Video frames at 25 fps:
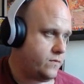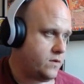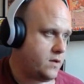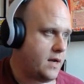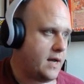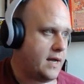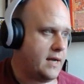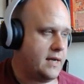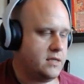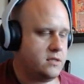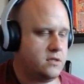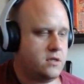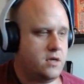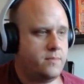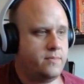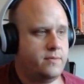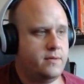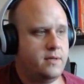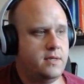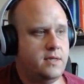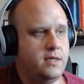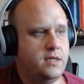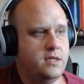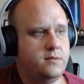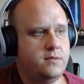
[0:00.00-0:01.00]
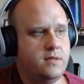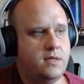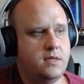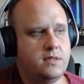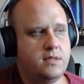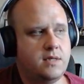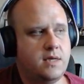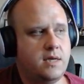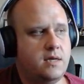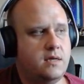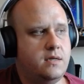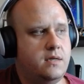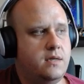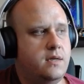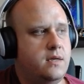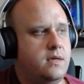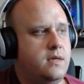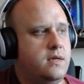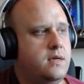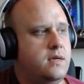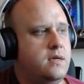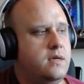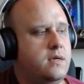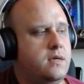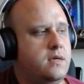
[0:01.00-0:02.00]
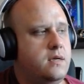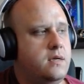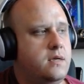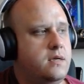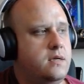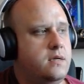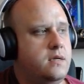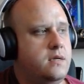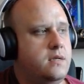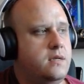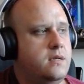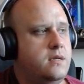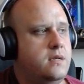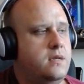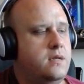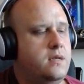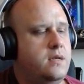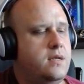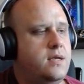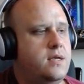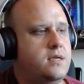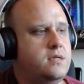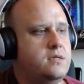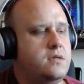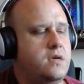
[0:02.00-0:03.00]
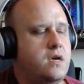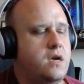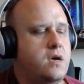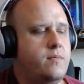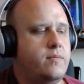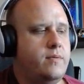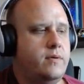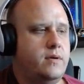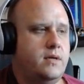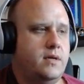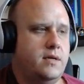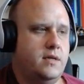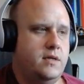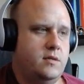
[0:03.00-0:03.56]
Alright, let's go up and clear this place out. Let's go up and clear